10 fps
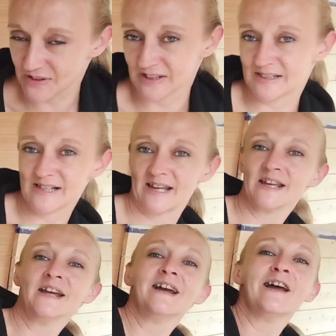see.
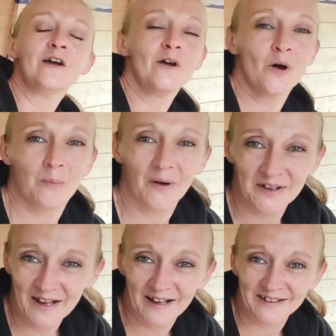But
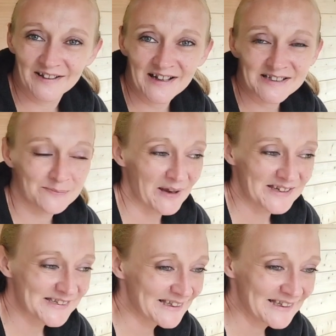yeah, that's
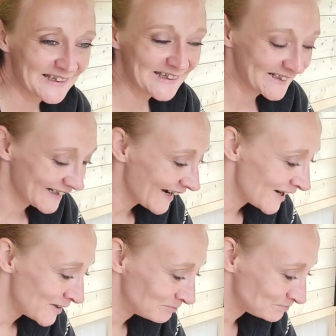basically it.
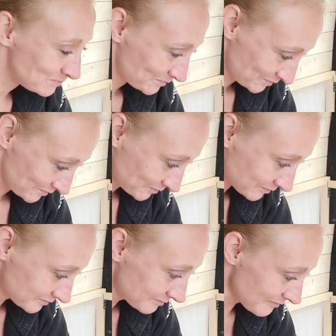I
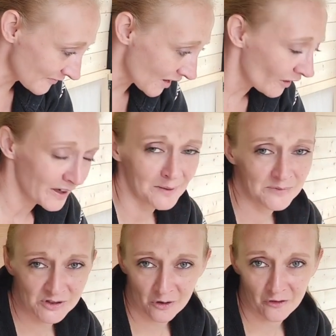am
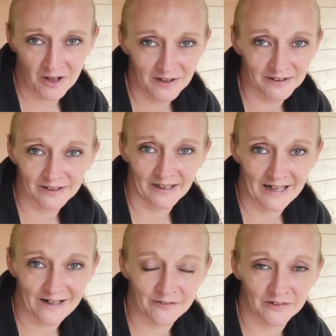sorry I
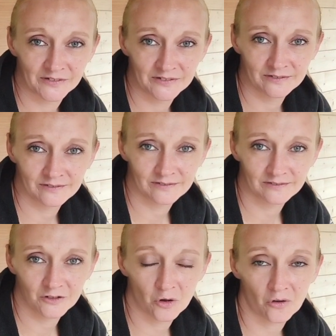haven't
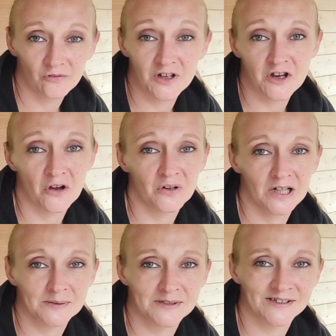got video
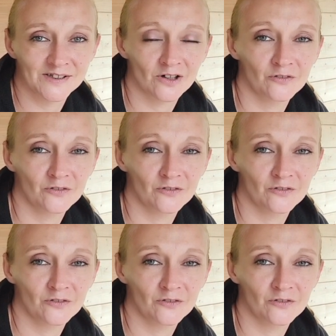clips and stuff of